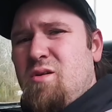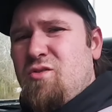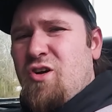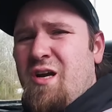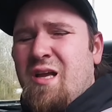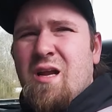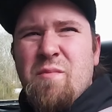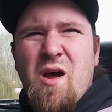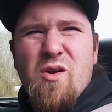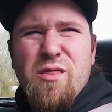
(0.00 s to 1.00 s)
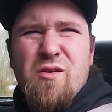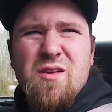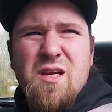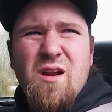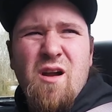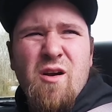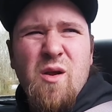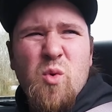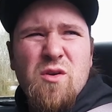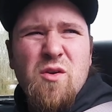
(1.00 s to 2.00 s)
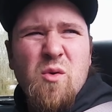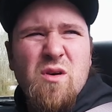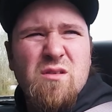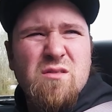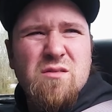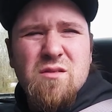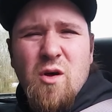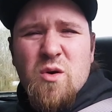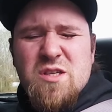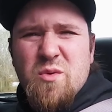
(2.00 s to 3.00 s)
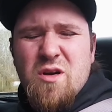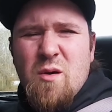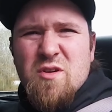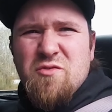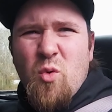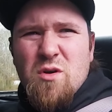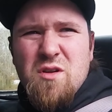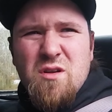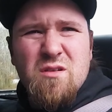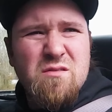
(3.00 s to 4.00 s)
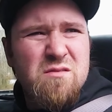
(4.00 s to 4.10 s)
Tried to get him down to 1300. He wouldn't do it. Lowest he would come is 14.